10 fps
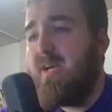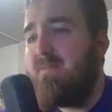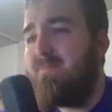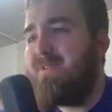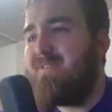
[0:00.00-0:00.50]

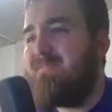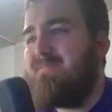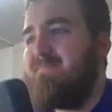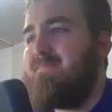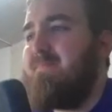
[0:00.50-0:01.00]
but
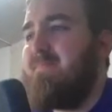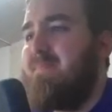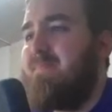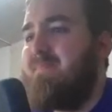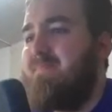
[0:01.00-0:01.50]

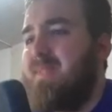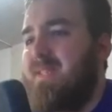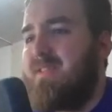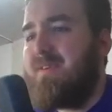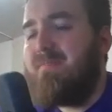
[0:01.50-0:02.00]

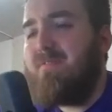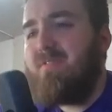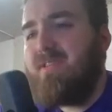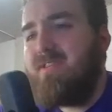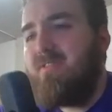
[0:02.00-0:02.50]
they
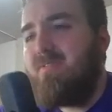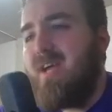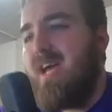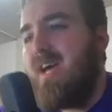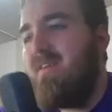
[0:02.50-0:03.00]
really don't
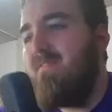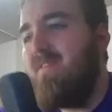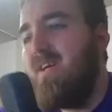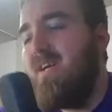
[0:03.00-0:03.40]
have